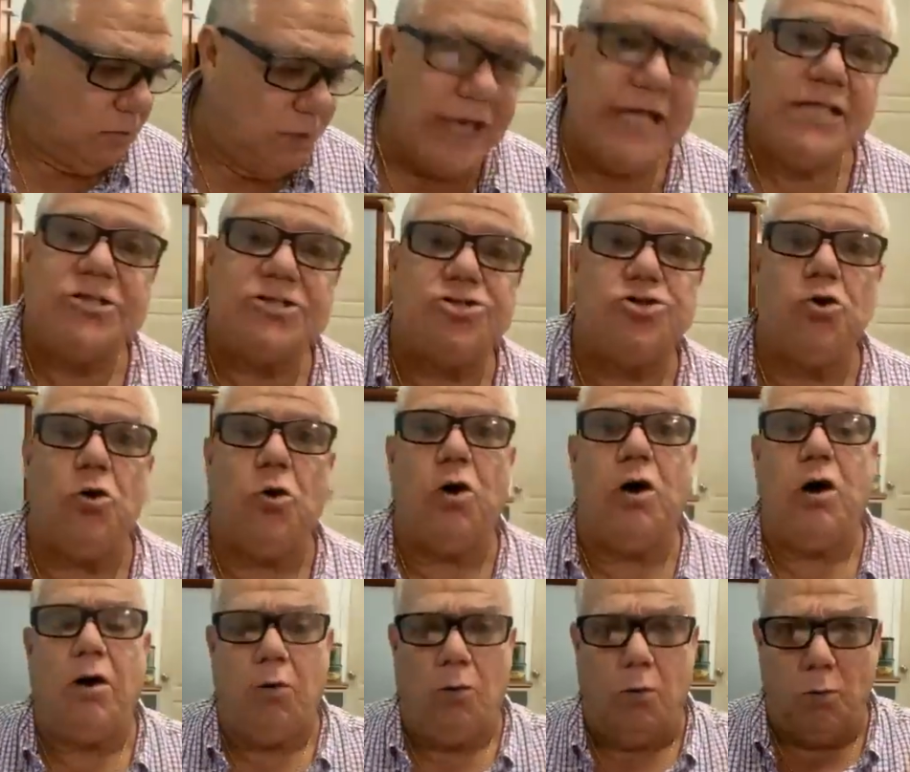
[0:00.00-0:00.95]
to
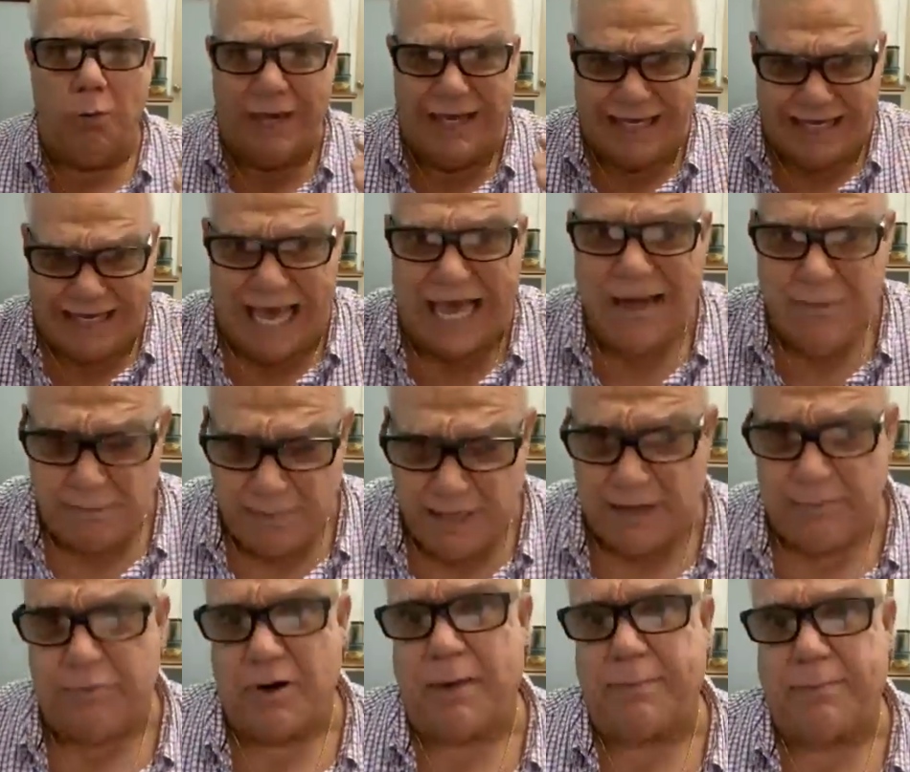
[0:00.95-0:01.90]
ensure we
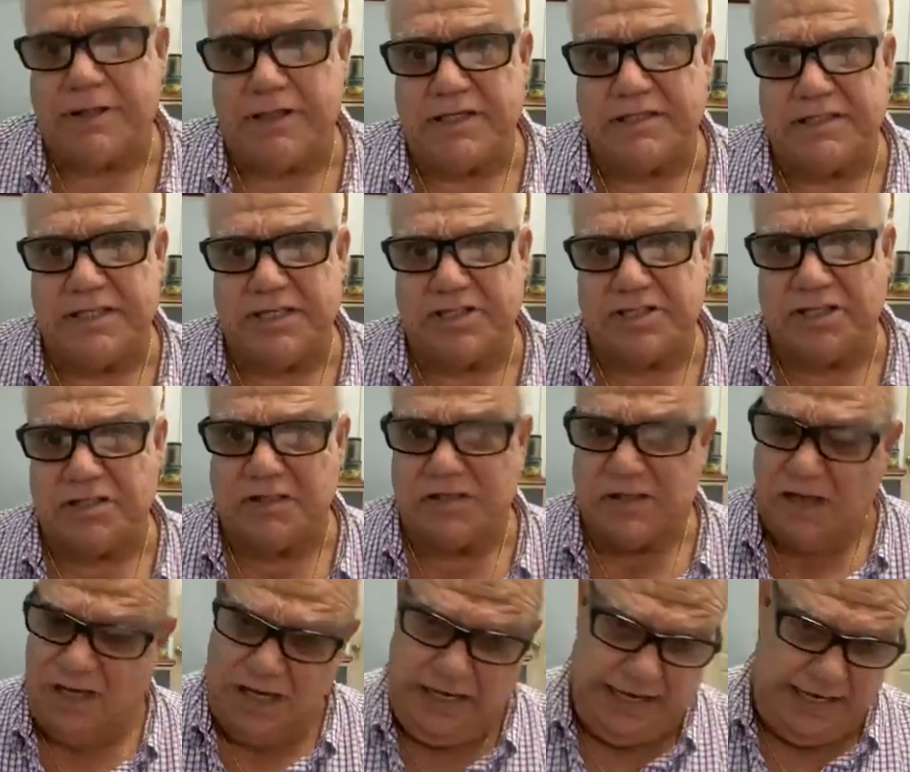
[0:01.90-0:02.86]
can make proper
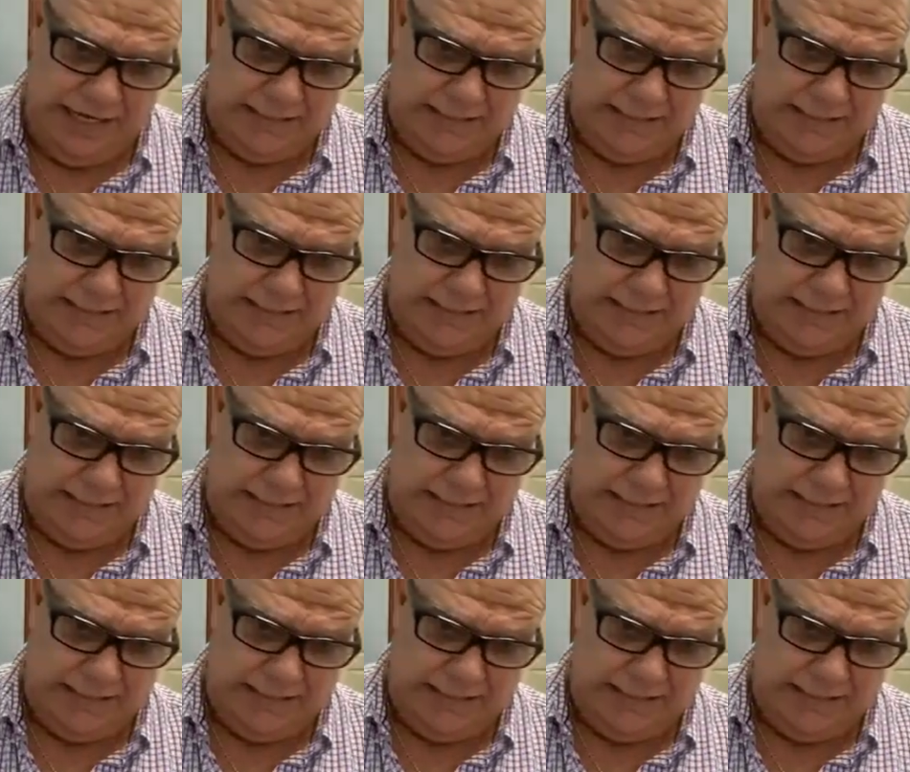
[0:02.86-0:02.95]
decisions